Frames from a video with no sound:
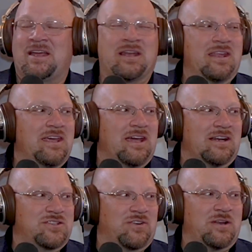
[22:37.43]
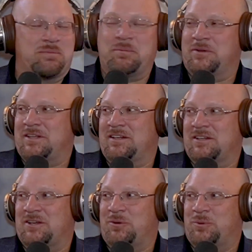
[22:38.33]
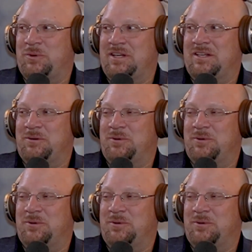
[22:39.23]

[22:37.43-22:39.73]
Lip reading: And it's funny, people think that they're really,